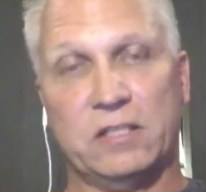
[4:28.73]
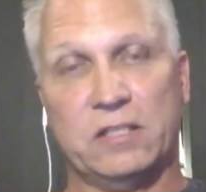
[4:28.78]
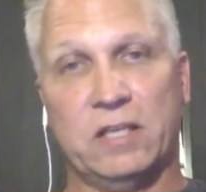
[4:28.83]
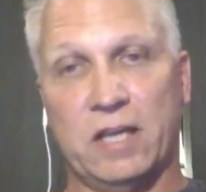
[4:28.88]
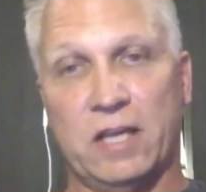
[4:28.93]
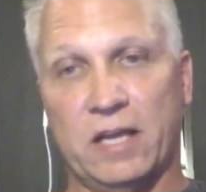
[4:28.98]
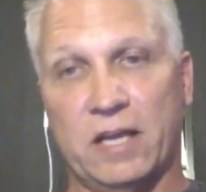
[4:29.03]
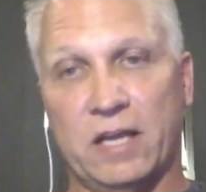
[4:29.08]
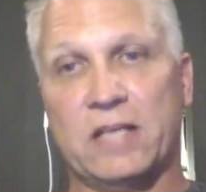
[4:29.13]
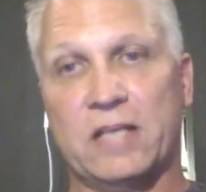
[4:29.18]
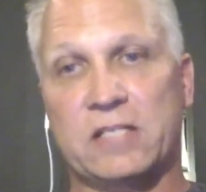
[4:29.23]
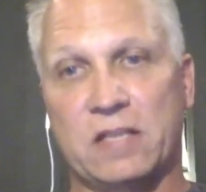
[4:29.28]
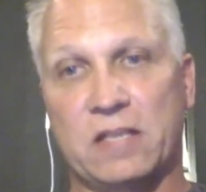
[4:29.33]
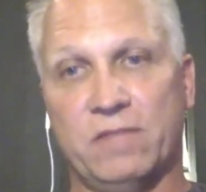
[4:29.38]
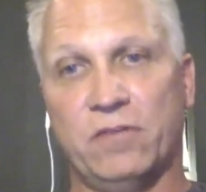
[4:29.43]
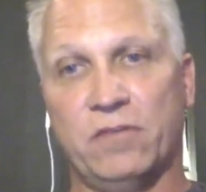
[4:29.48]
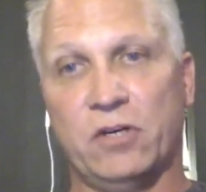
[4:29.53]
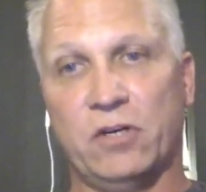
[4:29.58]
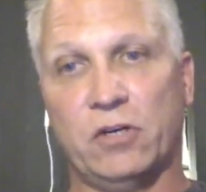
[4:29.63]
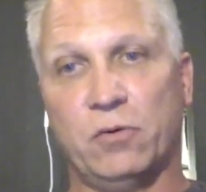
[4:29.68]
And I asked that
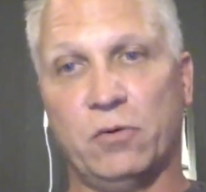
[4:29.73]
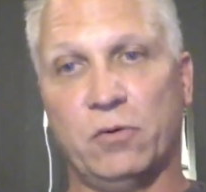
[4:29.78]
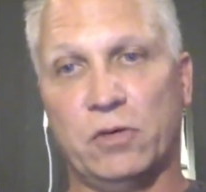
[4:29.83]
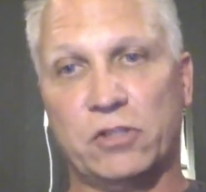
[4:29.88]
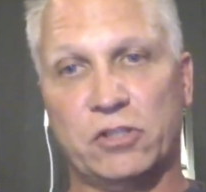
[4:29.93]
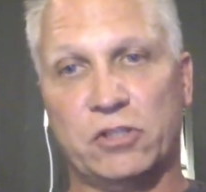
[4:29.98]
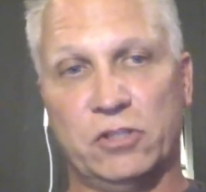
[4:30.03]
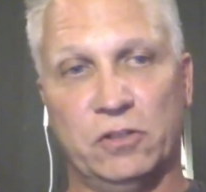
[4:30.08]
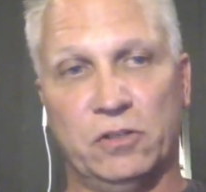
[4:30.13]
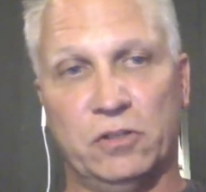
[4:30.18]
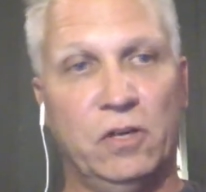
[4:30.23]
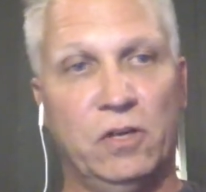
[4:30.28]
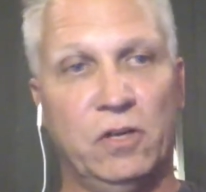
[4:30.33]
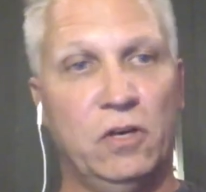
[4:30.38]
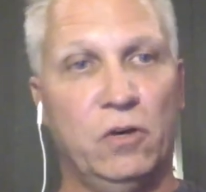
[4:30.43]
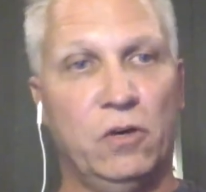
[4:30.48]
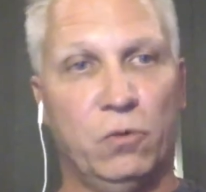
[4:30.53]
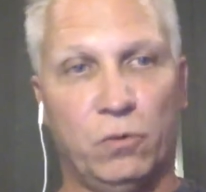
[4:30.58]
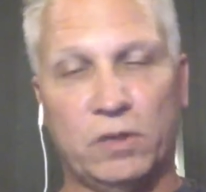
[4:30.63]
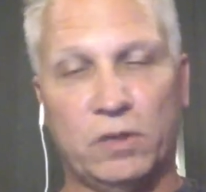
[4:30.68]
very question
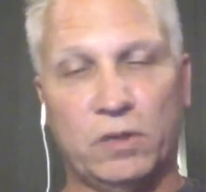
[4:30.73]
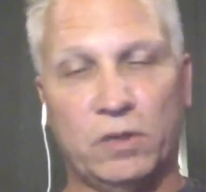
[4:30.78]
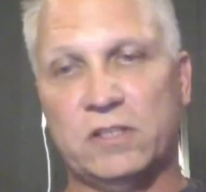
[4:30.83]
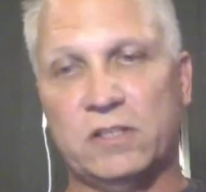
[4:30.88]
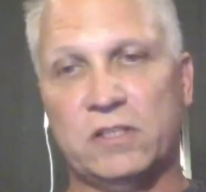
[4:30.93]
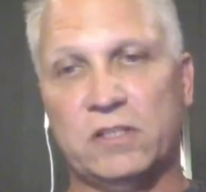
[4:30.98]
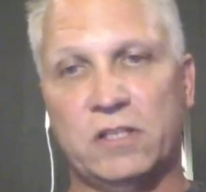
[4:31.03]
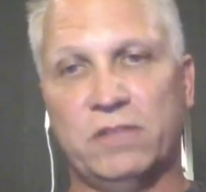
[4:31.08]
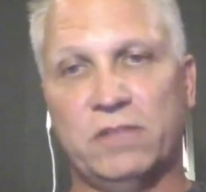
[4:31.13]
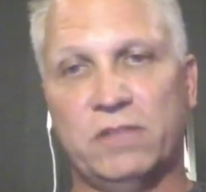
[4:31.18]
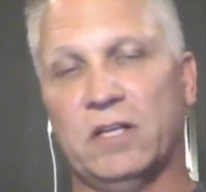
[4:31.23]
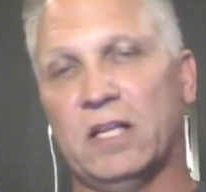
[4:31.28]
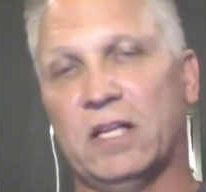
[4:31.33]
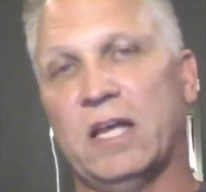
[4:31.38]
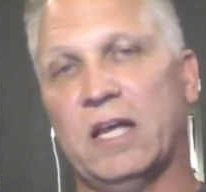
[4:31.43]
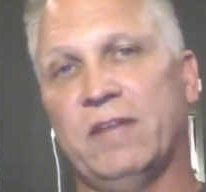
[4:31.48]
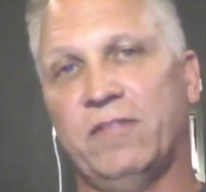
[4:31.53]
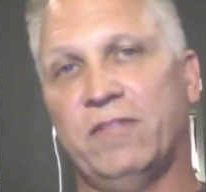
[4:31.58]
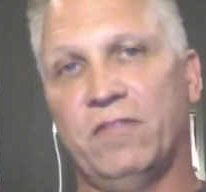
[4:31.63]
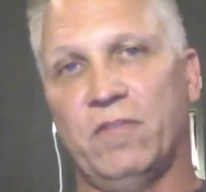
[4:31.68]
What does living a
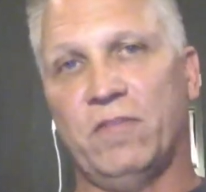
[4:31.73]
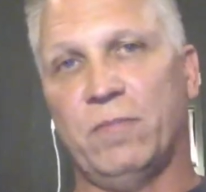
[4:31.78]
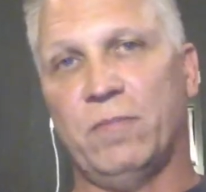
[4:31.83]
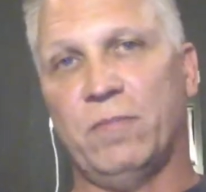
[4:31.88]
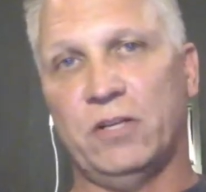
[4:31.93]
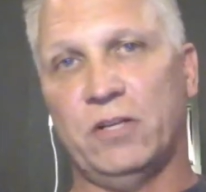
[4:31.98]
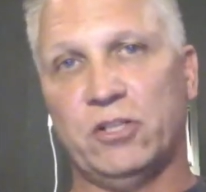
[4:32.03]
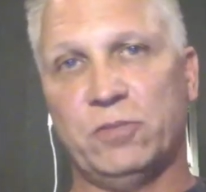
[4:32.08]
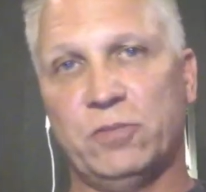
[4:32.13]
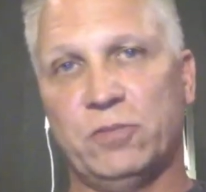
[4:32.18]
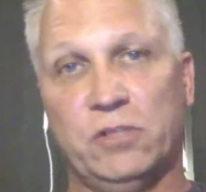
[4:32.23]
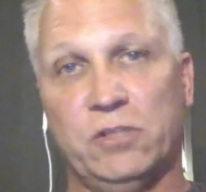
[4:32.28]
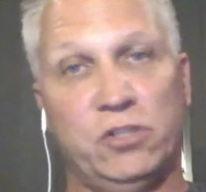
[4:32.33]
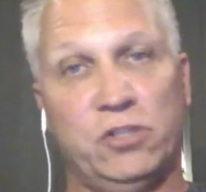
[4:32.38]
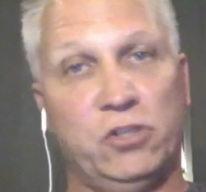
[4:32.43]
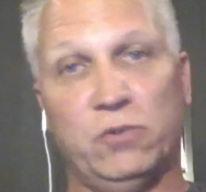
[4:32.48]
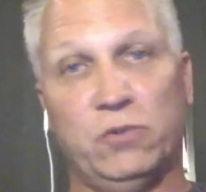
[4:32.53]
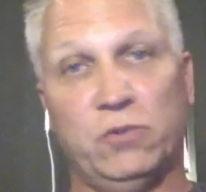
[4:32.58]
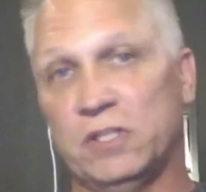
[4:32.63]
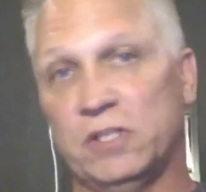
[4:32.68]
life of abundance mean
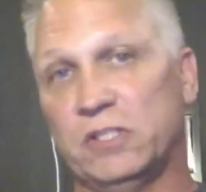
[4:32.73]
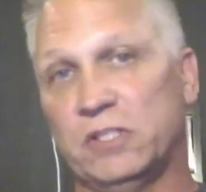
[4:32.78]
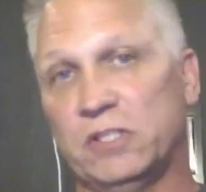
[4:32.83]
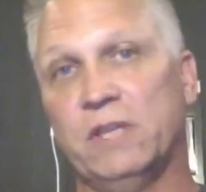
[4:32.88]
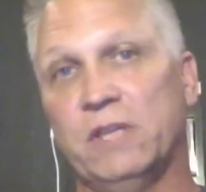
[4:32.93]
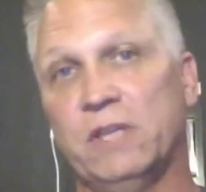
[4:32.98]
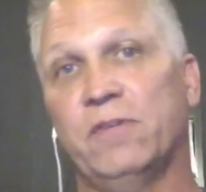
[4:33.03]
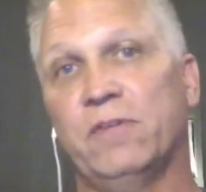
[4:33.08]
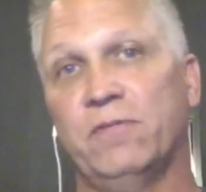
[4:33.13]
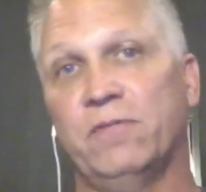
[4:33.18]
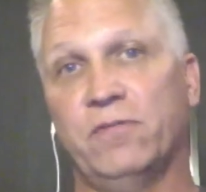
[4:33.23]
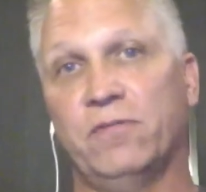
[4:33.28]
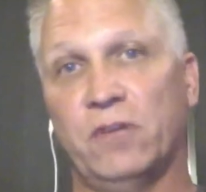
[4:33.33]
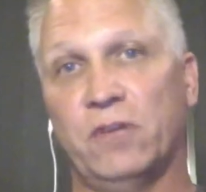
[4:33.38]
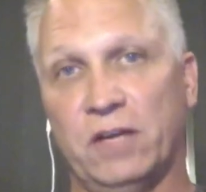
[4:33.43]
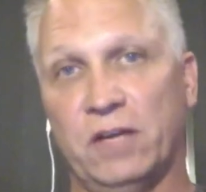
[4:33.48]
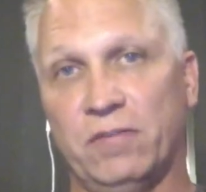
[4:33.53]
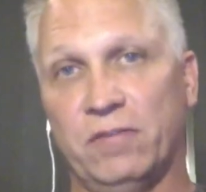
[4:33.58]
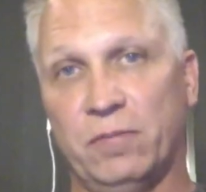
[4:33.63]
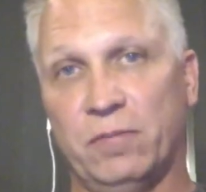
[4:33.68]
to you? And it's different for
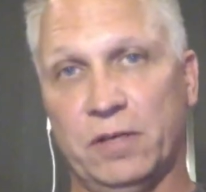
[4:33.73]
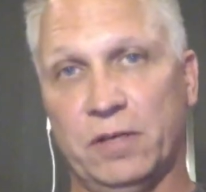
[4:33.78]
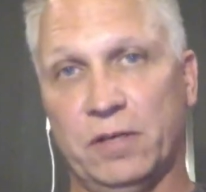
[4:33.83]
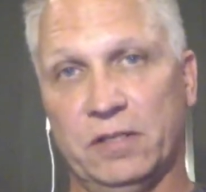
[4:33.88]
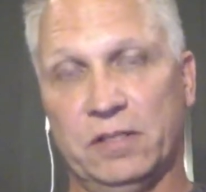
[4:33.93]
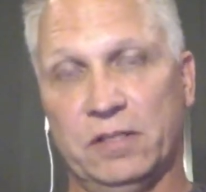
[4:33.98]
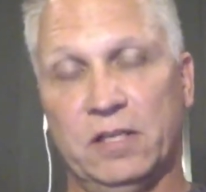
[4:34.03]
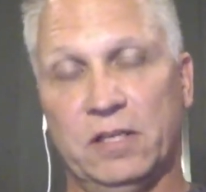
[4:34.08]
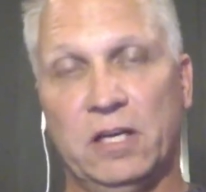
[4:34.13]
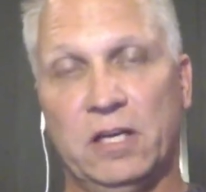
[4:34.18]
everybody.